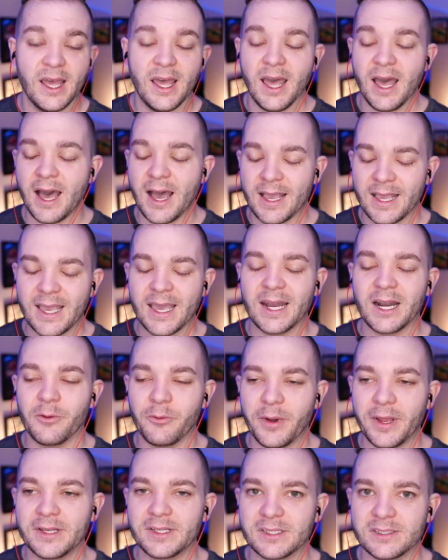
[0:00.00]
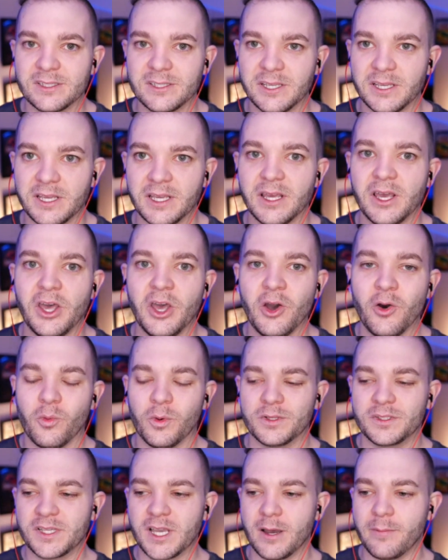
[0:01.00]
I cannot wait to see
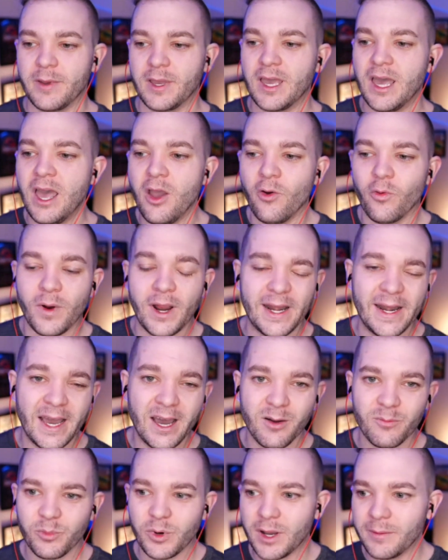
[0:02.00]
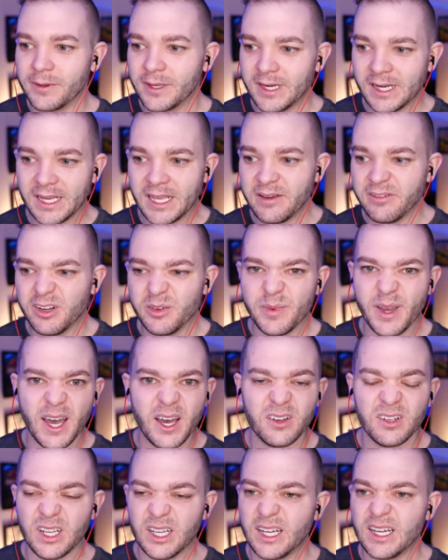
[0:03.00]
what's coming. Right now, I'm probably going to give it about
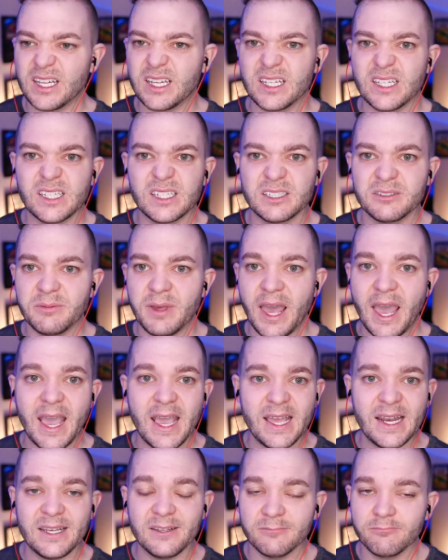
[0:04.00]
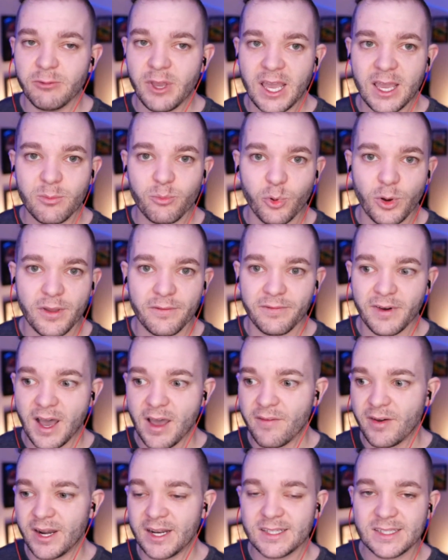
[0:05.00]
8.5
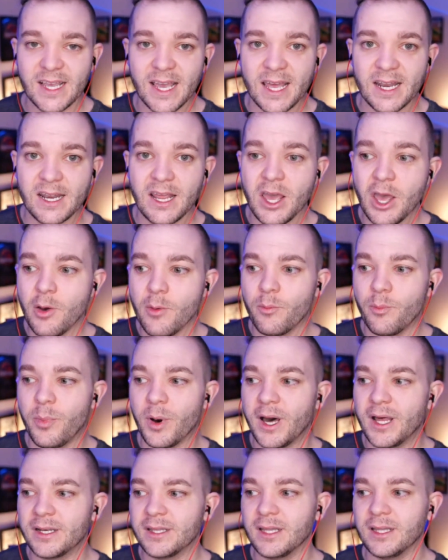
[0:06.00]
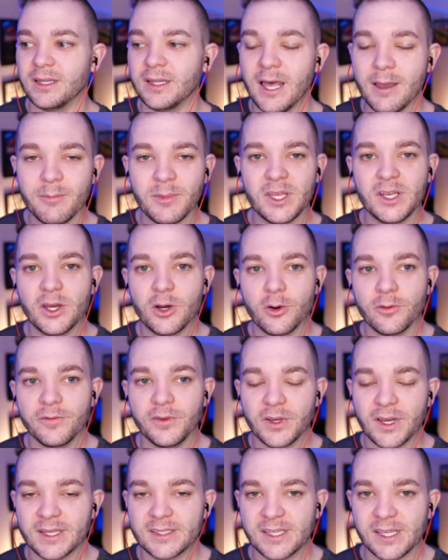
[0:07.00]
out of 10. But let me know if you
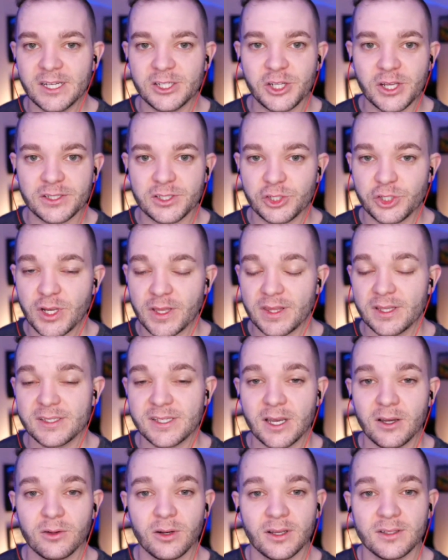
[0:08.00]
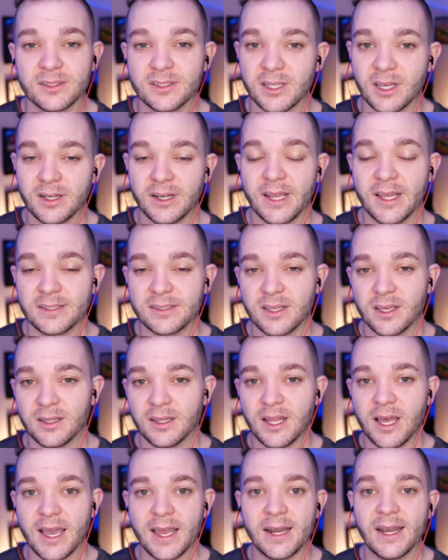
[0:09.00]
guys get a chance to check this out on Sundance
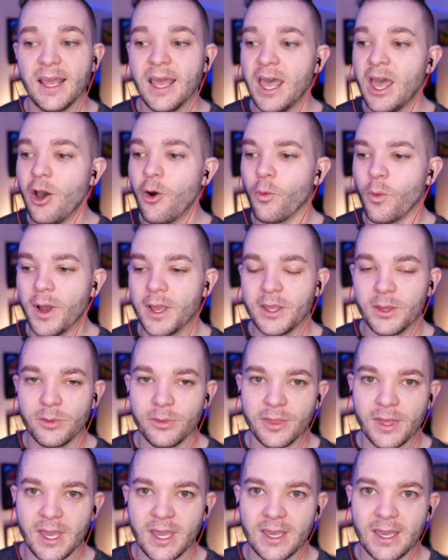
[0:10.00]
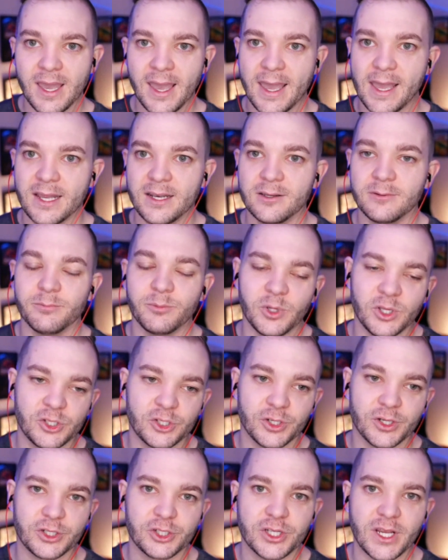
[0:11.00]
online, what you think, and be sure
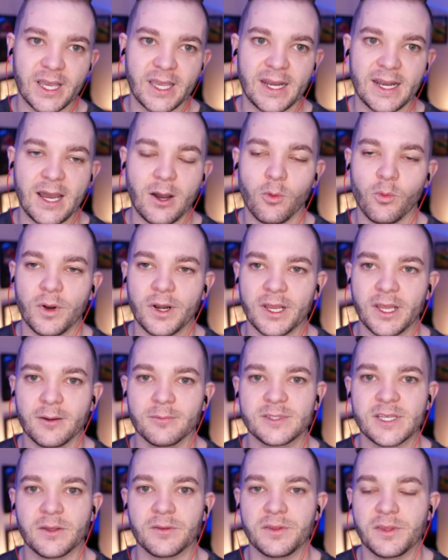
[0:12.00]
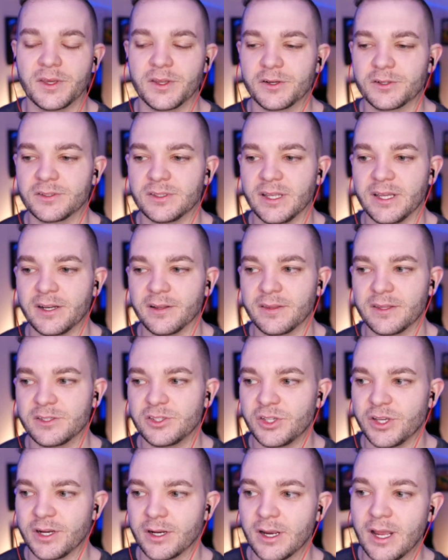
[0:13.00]
to check it out when it comes out in theaters later this
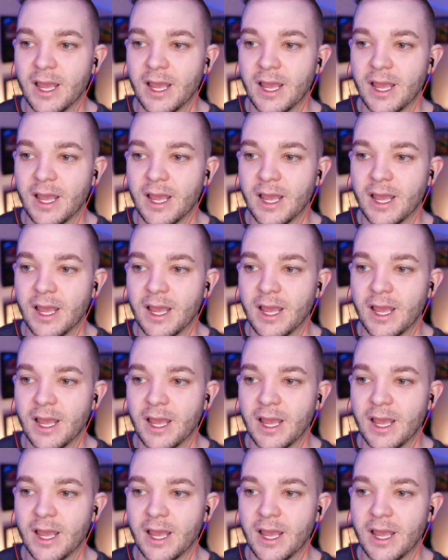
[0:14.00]
year.